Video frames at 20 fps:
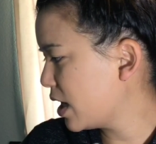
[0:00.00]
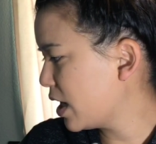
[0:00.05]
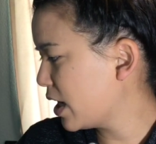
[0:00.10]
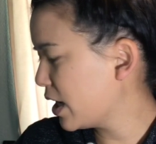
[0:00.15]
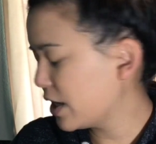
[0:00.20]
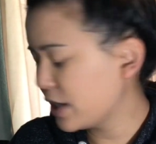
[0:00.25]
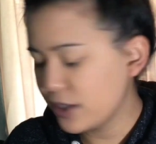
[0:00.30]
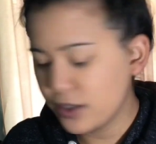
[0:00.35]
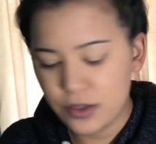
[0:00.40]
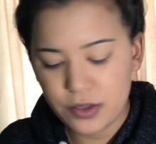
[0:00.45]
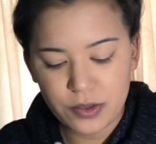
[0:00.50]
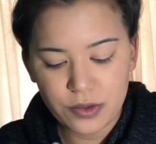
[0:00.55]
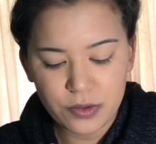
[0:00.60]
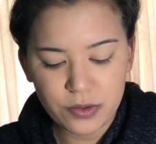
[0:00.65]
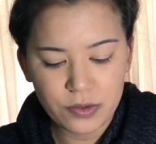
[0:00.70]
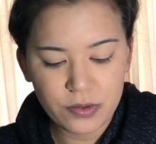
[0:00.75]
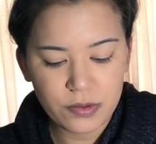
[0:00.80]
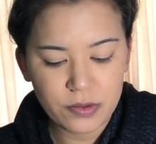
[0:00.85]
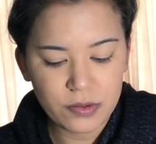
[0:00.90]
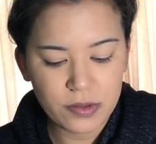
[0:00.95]
I
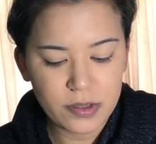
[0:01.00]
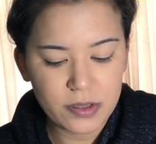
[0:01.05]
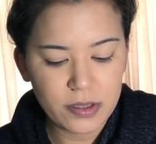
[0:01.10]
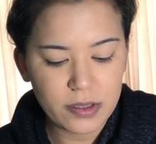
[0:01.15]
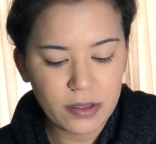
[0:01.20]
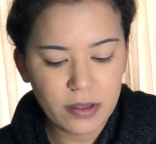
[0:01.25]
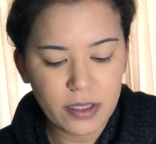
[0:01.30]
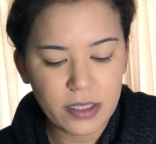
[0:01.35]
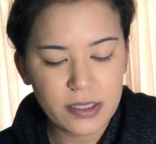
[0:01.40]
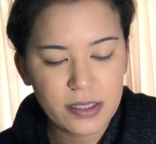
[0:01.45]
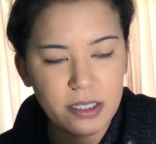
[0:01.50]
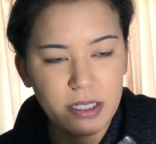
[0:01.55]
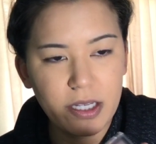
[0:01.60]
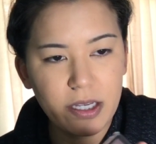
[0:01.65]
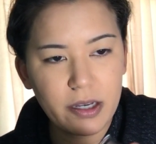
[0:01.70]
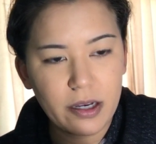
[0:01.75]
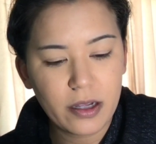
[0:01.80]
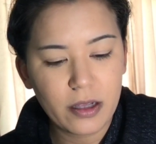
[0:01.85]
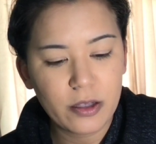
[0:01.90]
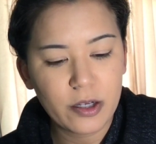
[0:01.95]
use the
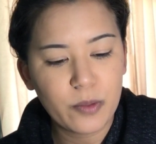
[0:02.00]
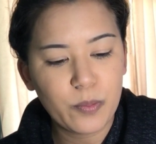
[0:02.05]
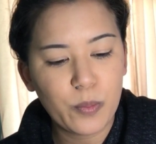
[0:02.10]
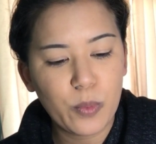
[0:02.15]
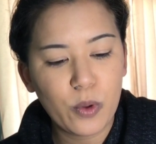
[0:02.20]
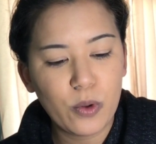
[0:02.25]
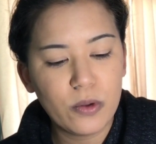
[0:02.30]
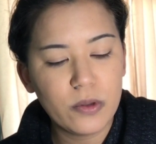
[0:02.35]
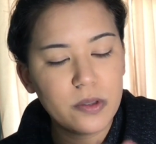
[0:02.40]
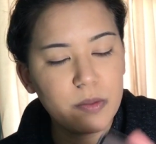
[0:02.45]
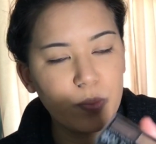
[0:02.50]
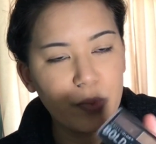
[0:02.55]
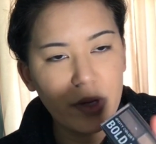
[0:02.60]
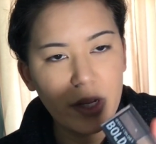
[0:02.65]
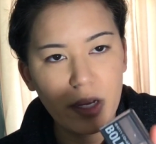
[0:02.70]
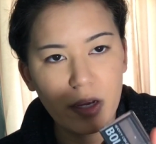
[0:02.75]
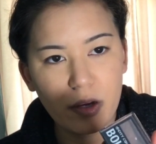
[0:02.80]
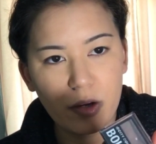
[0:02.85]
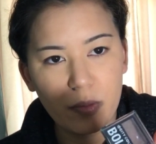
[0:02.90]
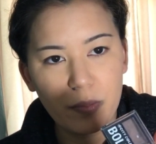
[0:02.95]
City Color Bold
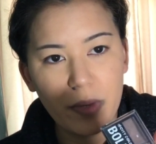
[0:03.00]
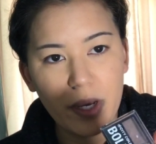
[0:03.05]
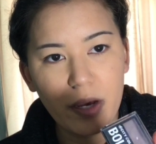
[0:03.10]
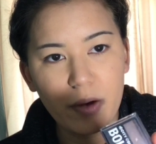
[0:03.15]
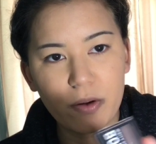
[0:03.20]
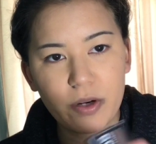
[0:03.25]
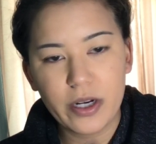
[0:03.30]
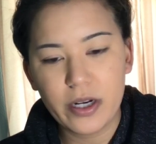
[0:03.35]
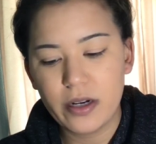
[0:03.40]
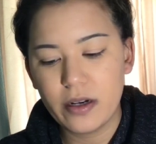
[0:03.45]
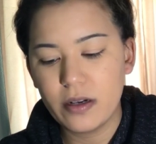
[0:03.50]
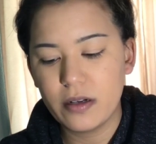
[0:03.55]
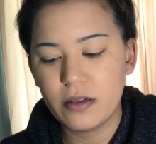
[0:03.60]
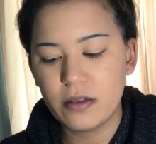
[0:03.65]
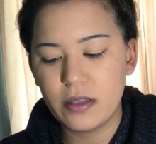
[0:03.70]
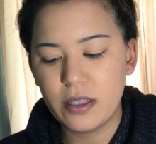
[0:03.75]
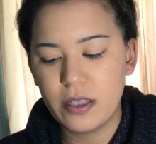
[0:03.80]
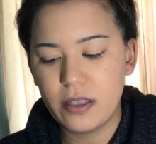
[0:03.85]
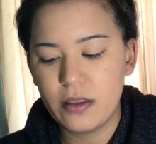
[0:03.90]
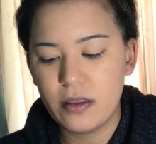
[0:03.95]
Brow Powder
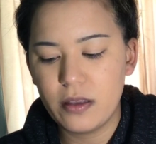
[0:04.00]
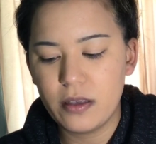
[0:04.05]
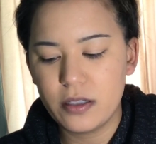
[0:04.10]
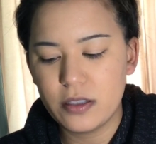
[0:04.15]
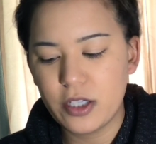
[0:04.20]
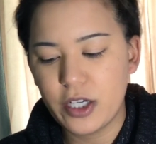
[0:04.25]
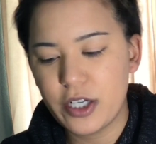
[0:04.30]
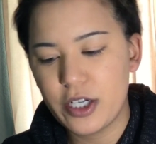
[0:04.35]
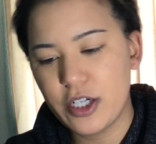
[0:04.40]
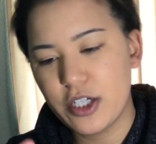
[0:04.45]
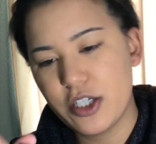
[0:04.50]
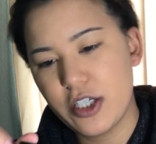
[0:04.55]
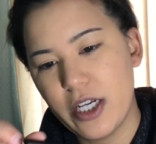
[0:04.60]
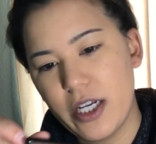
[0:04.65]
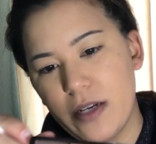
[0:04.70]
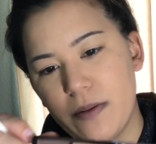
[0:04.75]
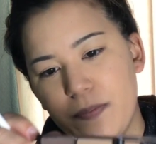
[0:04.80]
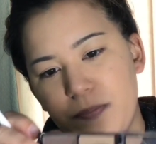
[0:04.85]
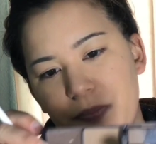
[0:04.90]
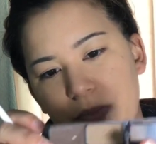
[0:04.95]
in the darker
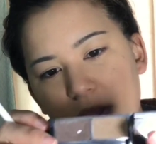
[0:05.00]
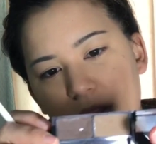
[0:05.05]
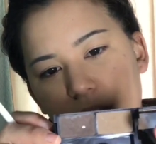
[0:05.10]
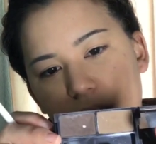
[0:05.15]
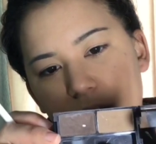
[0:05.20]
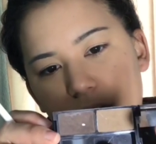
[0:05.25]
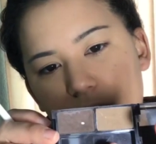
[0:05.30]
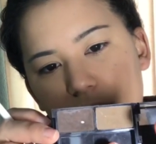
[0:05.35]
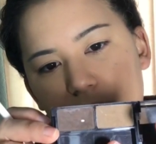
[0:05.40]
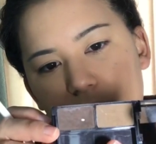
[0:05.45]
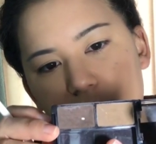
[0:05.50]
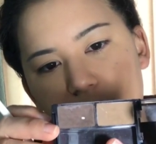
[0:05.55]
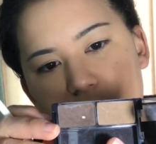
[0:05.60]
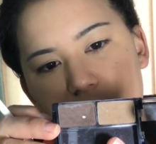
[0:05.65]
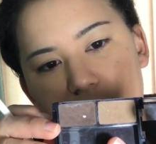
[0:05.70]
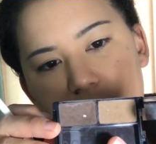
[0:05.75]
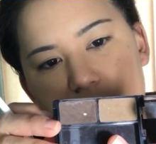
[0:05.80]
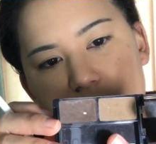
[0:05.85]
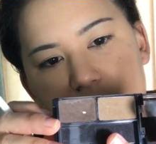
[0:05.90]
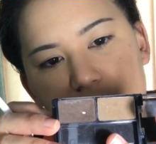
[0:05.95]
shade.
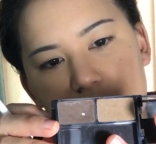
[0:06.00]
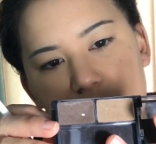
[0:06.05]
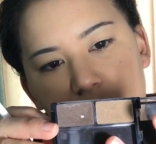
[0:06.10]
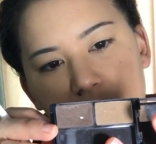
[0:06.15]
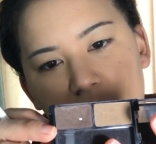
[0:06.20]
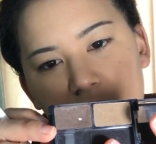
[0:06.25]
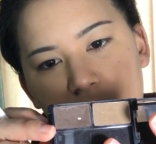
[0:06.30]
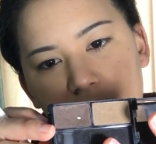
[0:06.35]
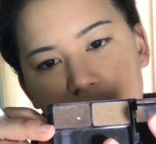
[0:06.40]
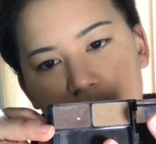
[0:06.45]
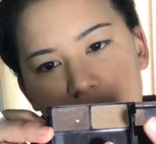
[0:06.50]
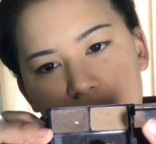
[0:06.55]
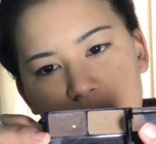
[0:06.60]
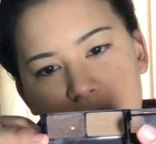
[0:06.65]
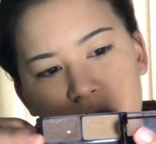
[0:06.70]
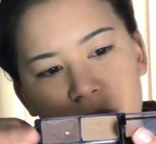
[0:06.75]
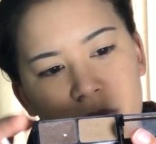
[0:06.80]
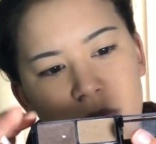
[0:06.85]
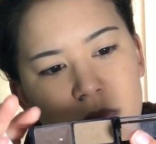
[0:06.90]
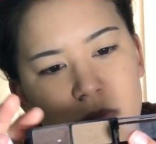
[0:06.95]
And this is
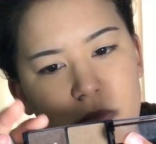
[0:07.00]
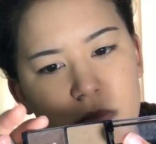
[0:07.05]
medium